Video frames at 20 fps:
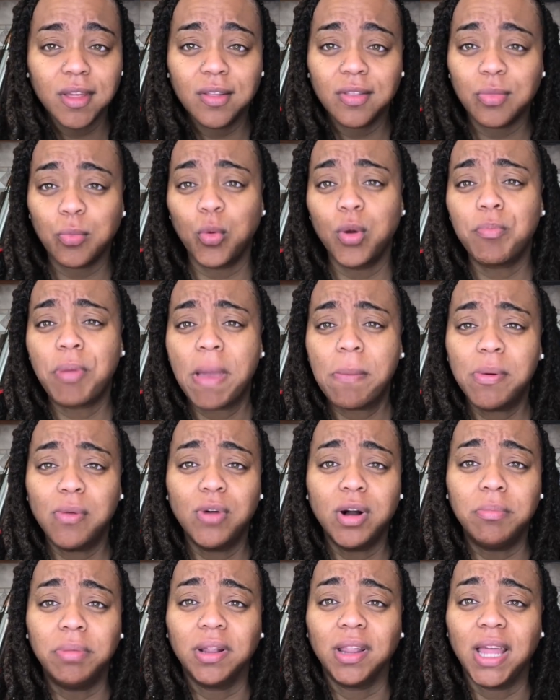when people will
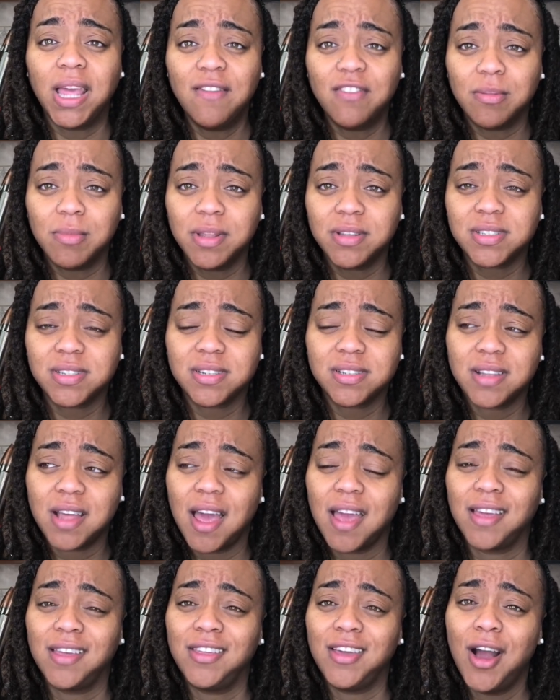believe them, it's just
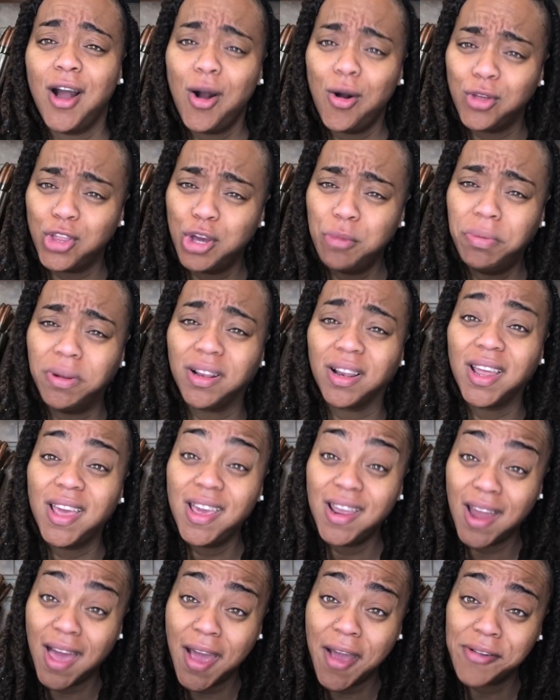like, yo, you believe
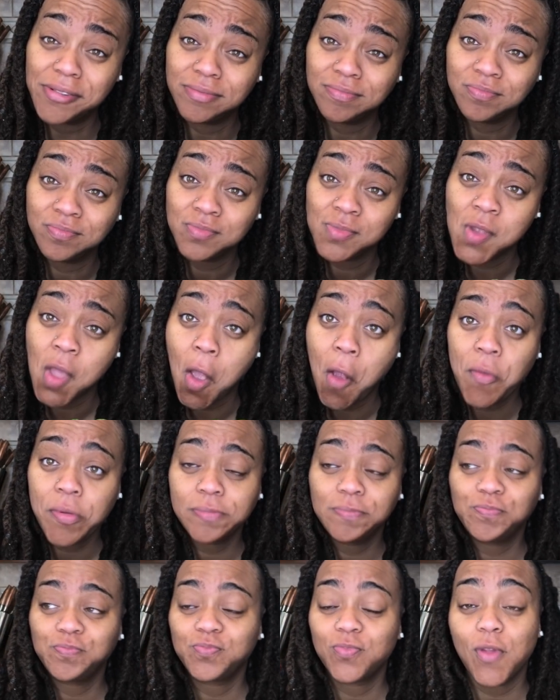
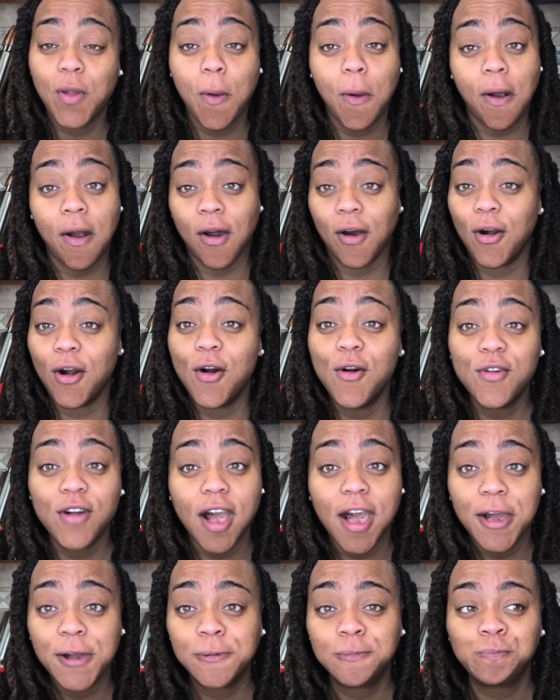that?
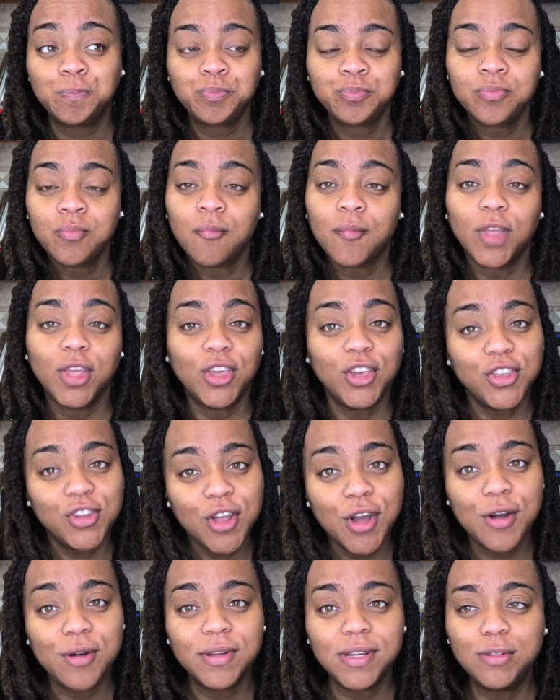Okay. You
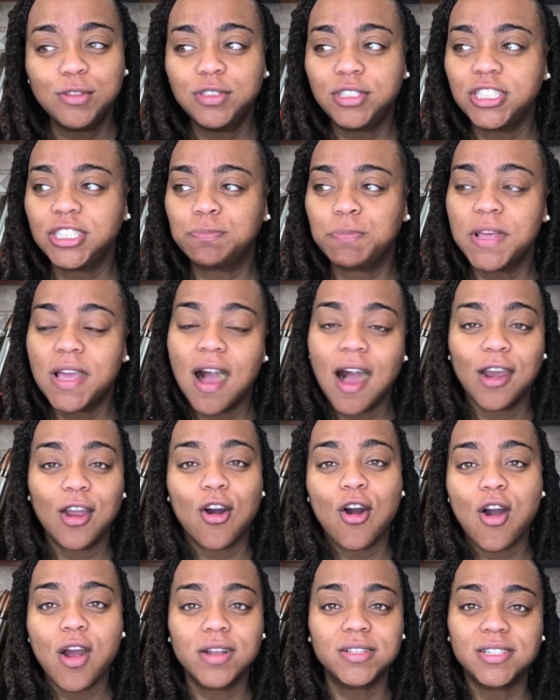know, it would just be kind of
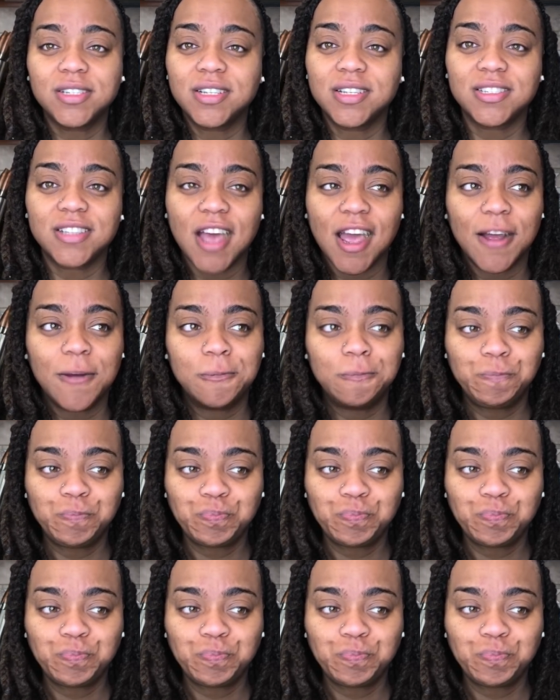hard to just like,